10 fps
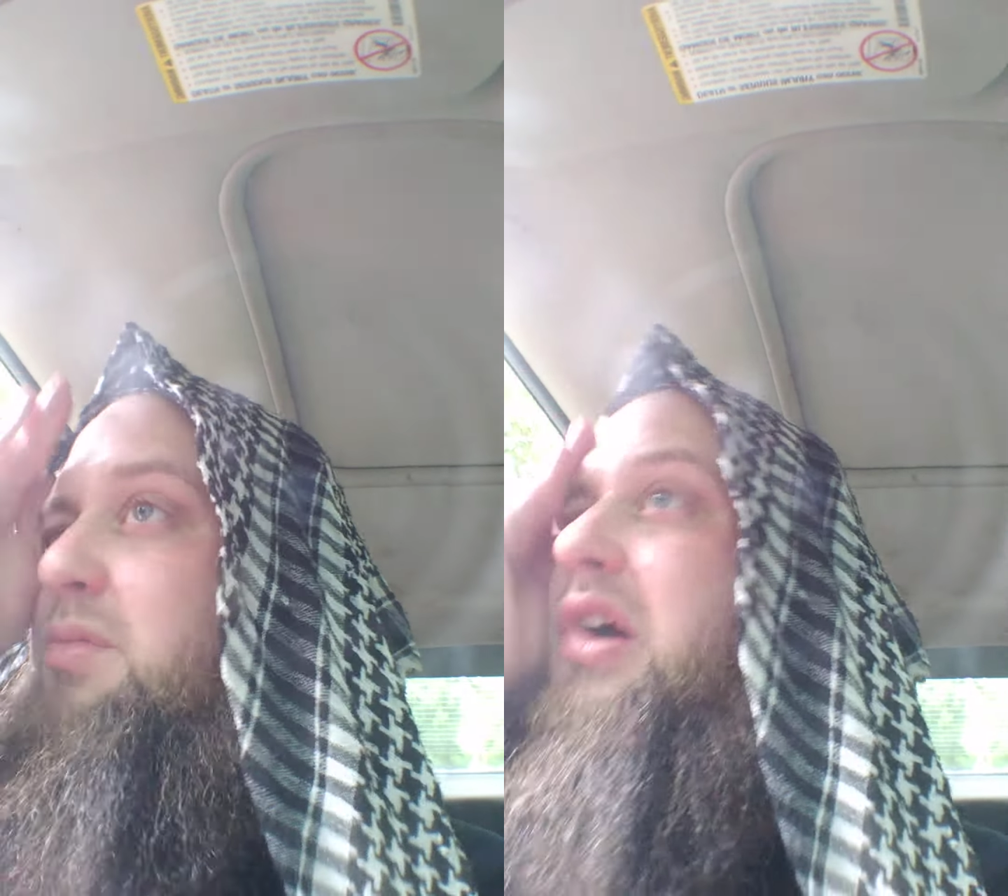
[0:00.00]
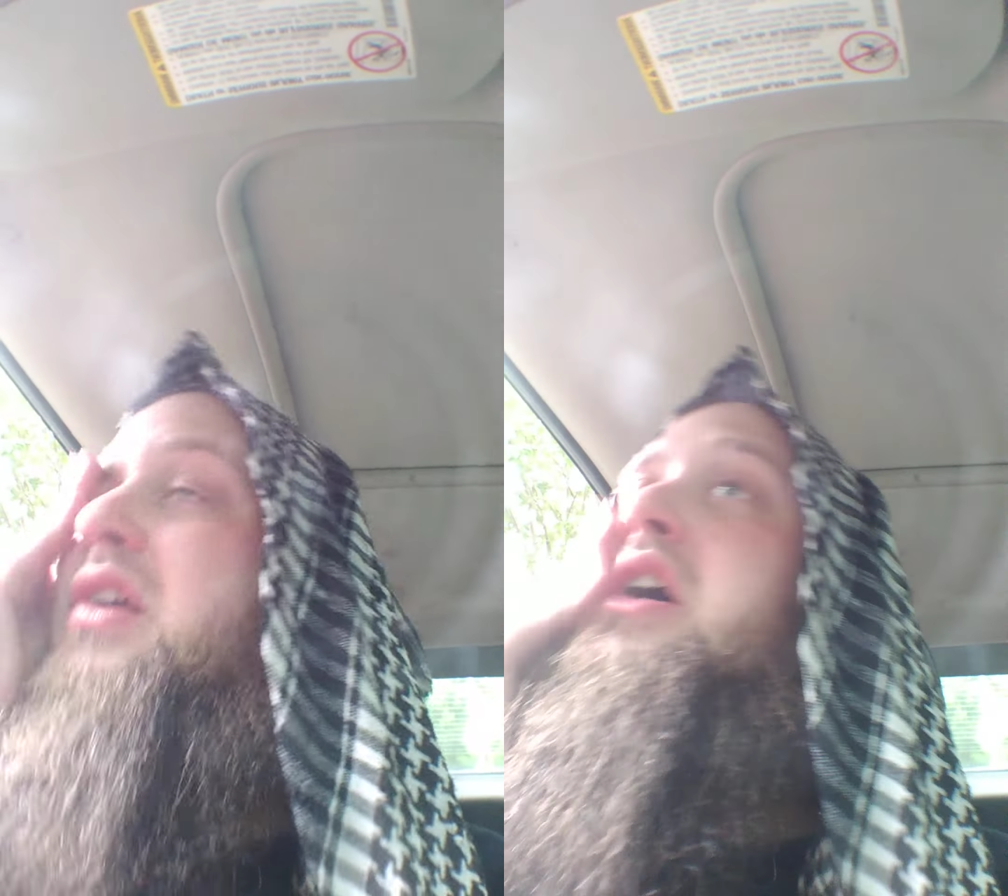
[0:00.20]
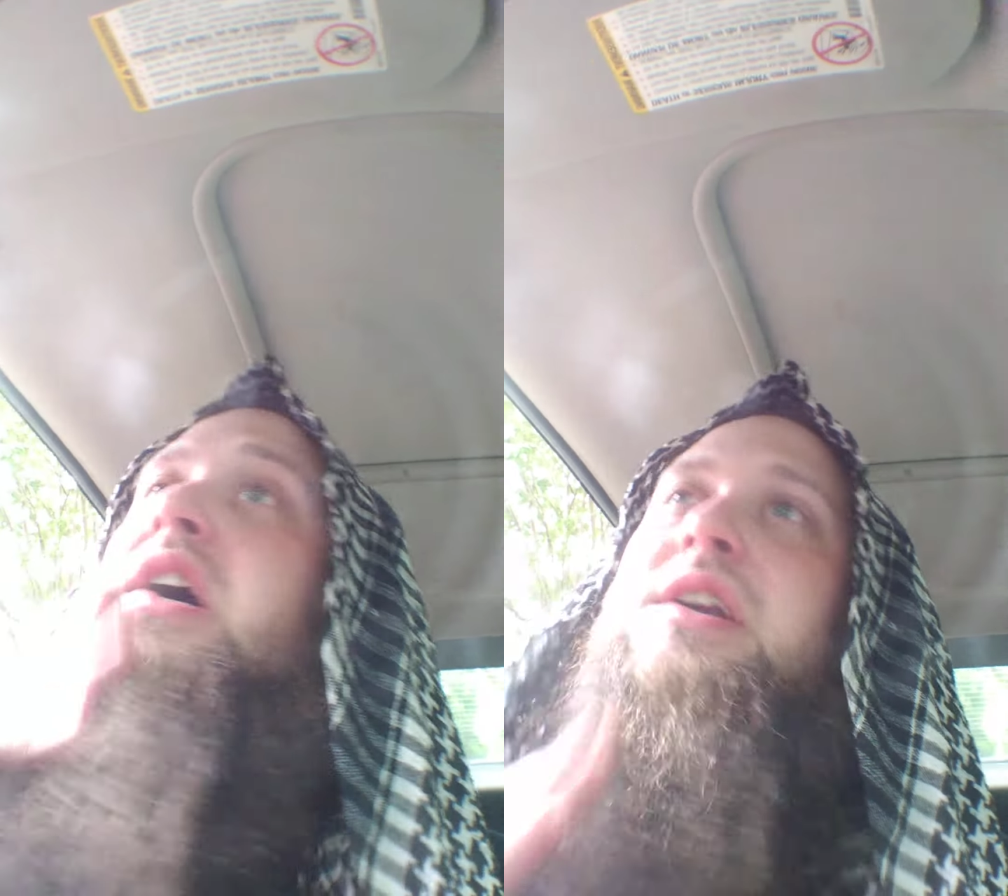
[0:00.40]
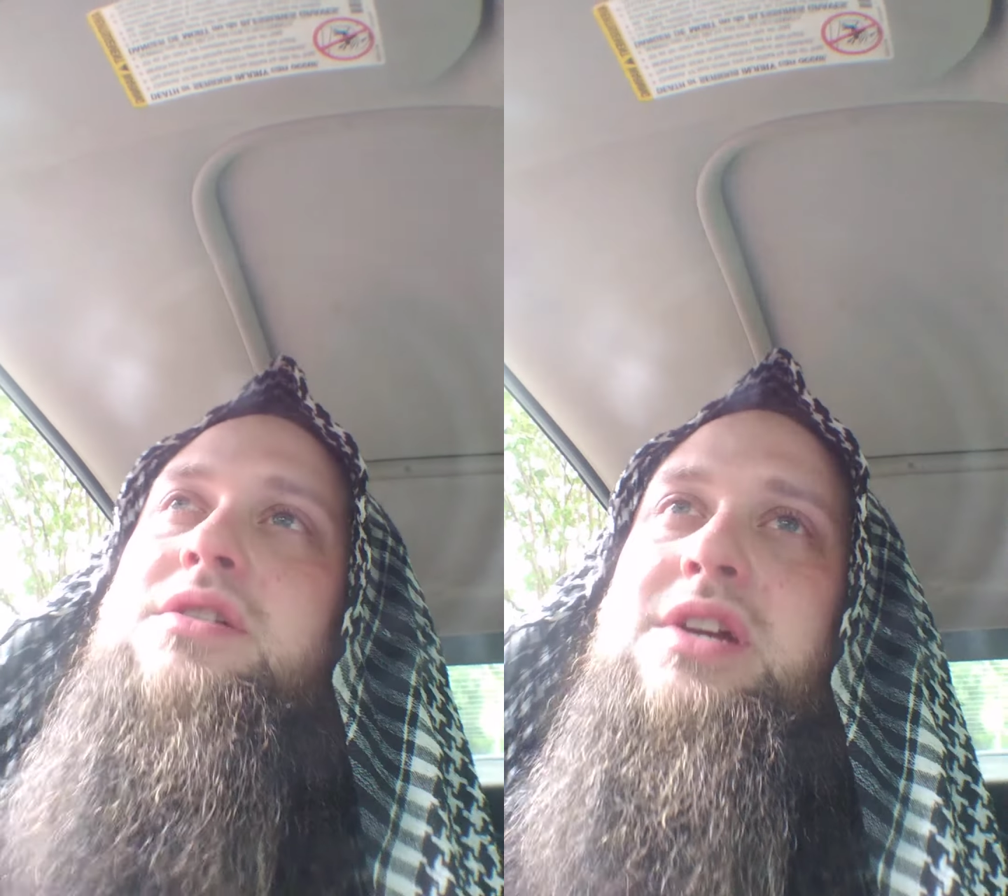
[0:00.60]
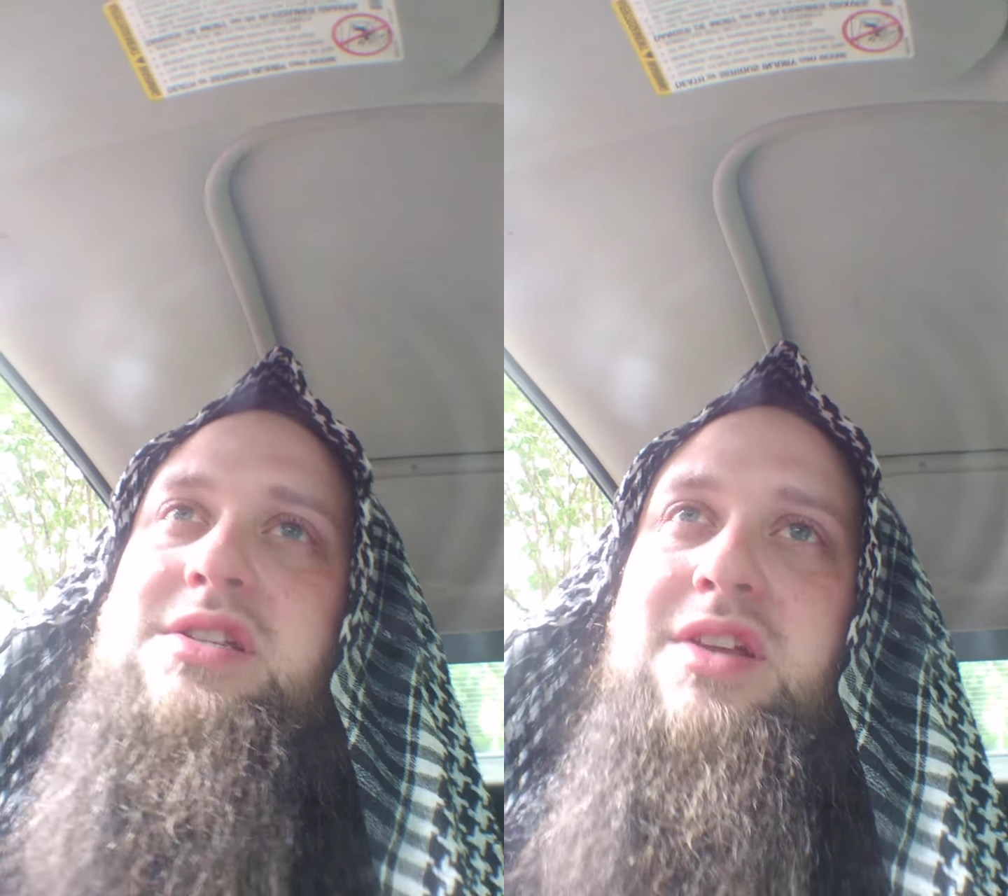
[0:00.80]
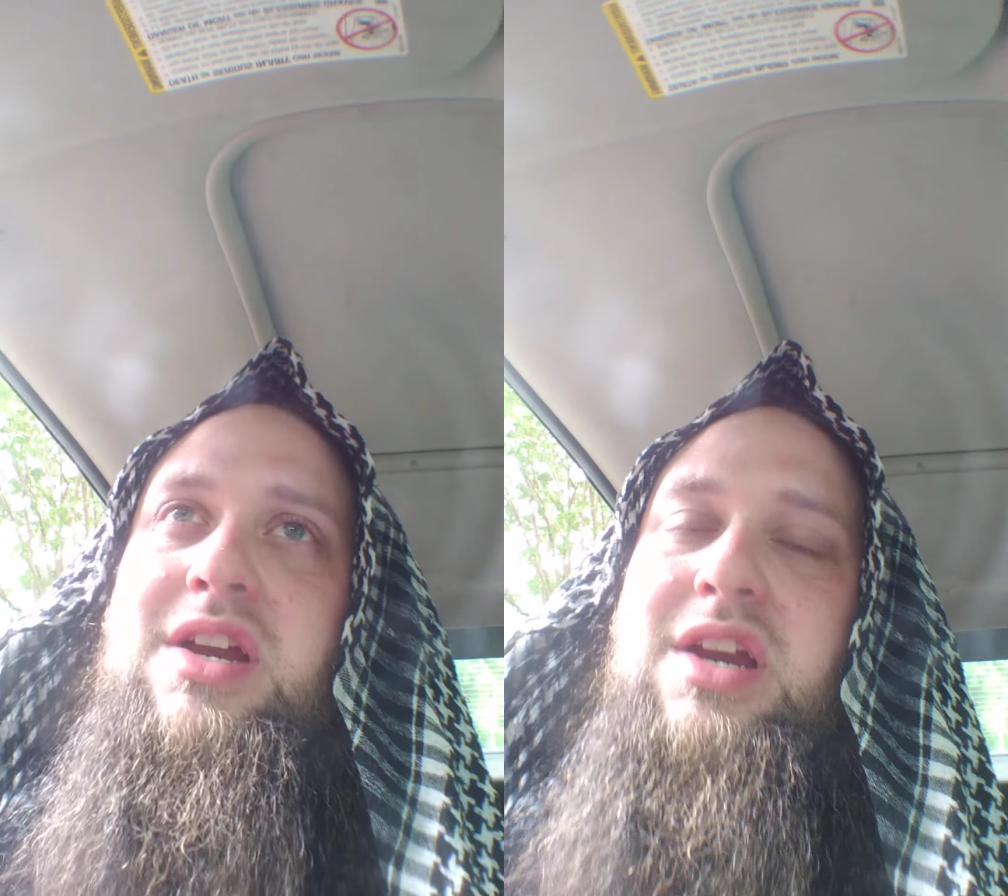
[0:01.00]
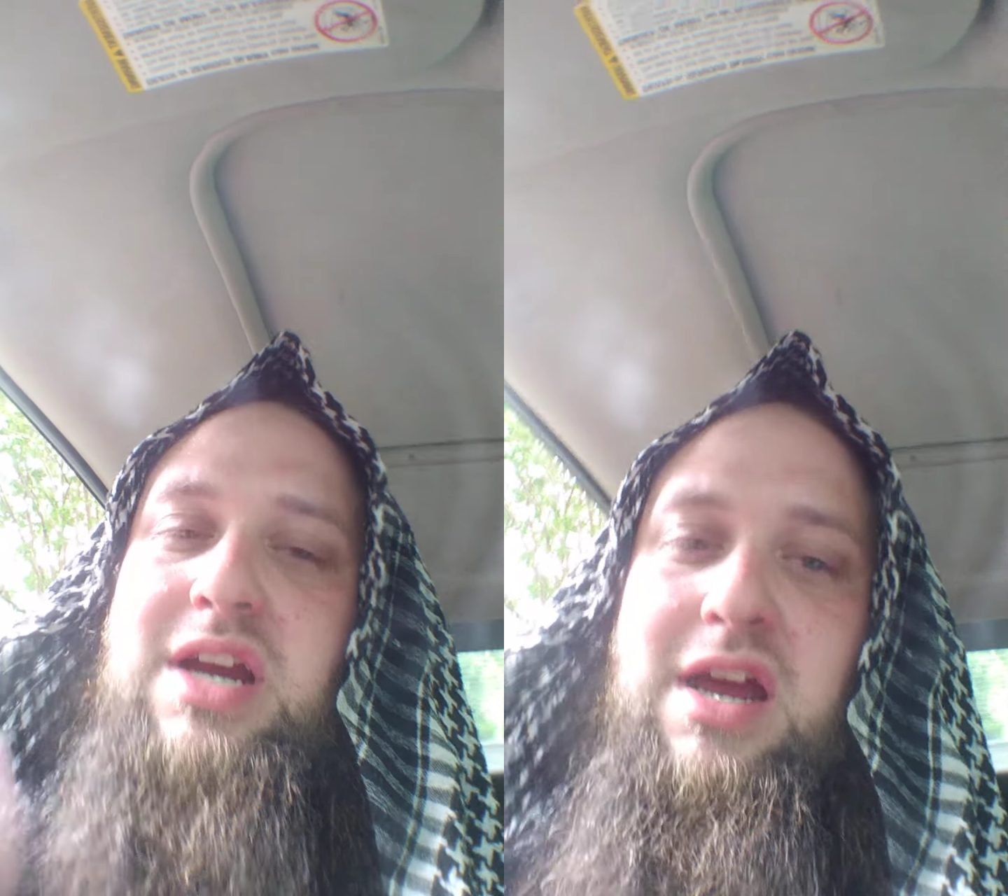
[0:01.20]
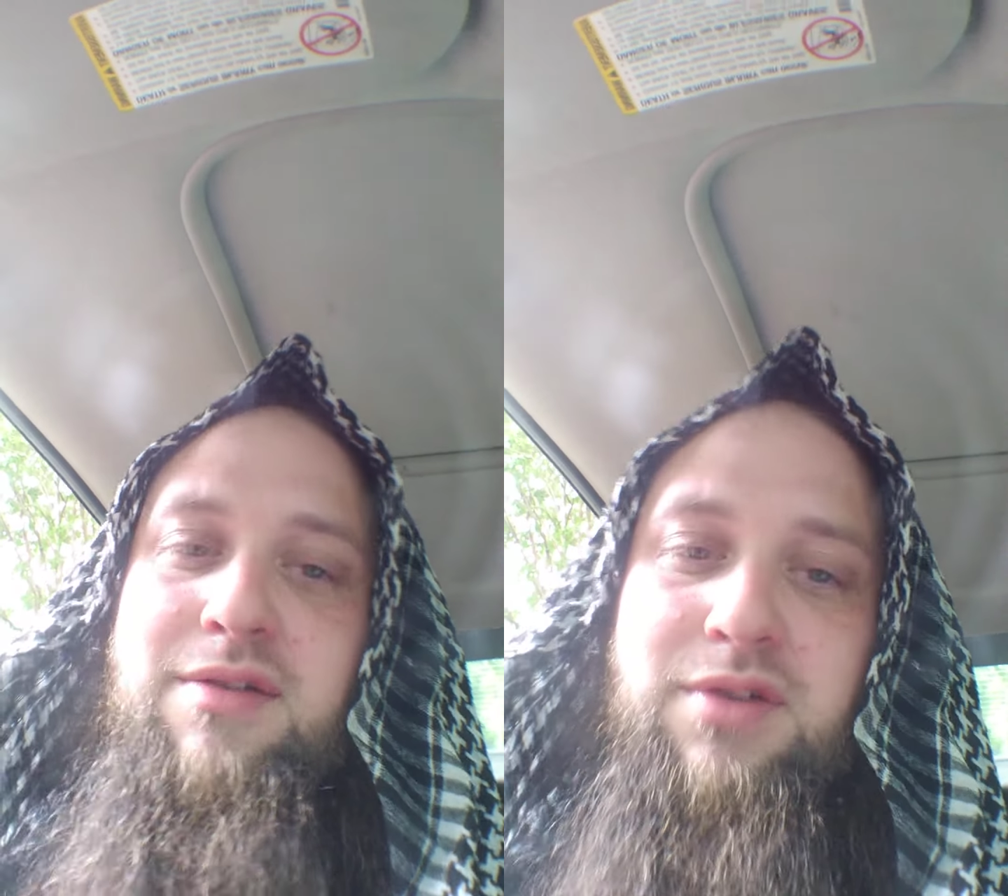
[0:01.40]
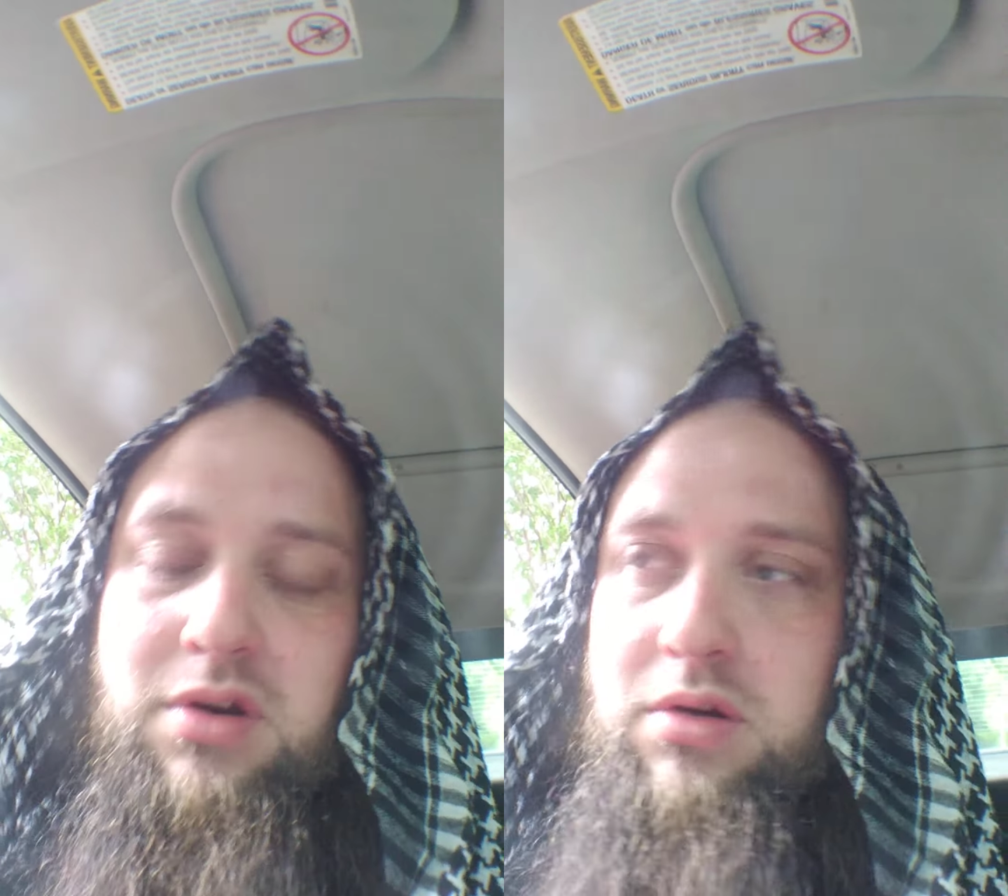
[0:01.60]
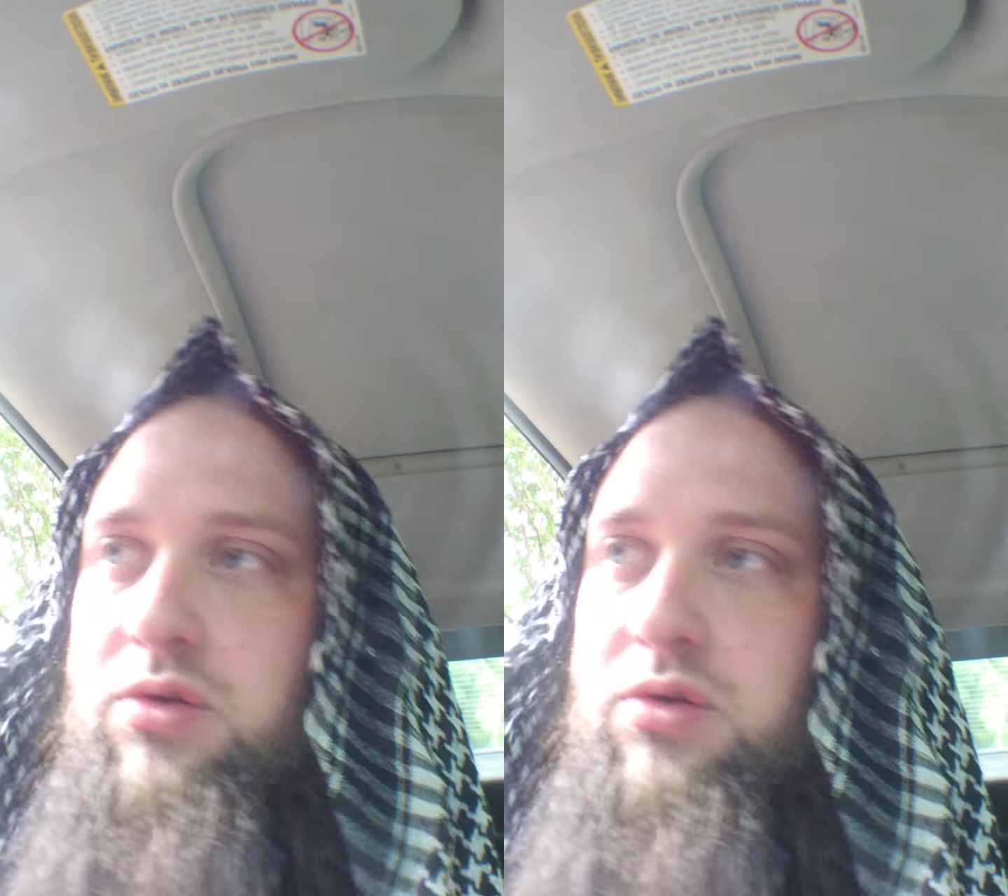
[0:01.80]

But translating kafir,